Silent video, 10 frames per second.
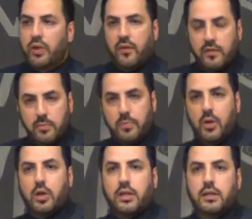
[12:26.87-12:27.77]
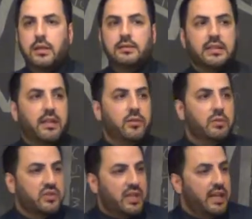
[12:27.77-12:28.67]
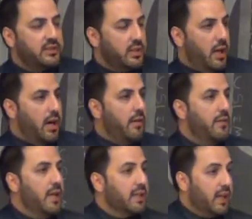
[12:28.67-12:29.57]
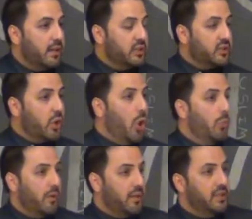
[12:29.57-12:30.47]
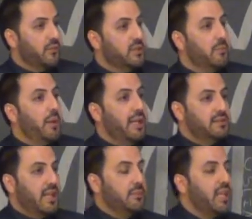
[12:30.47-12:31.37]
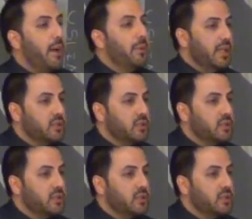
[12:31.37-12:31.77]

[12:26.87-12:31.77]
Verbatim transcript: brief of the book, to give you a sense of kind of the scope of the different debates that I'm tapping